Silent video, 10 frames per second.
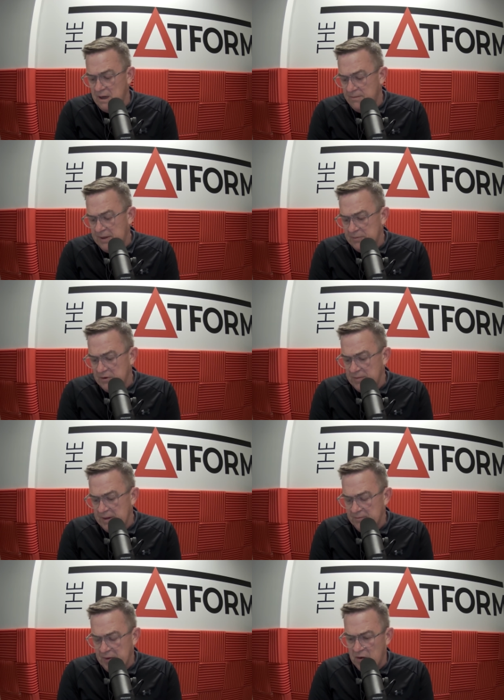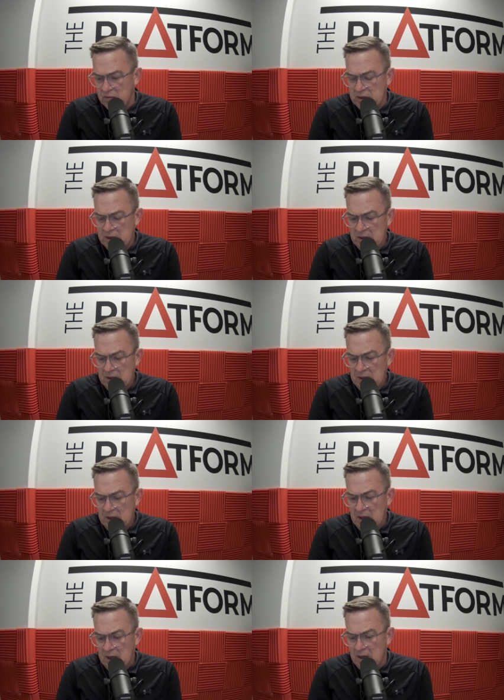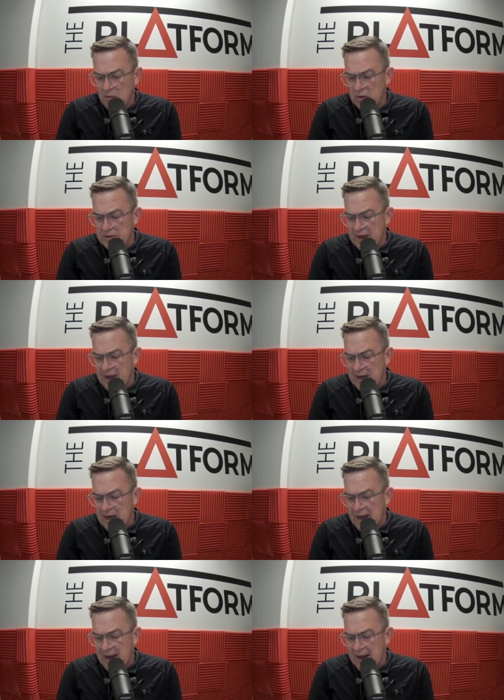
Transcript: uh, people have been polled uh, with that.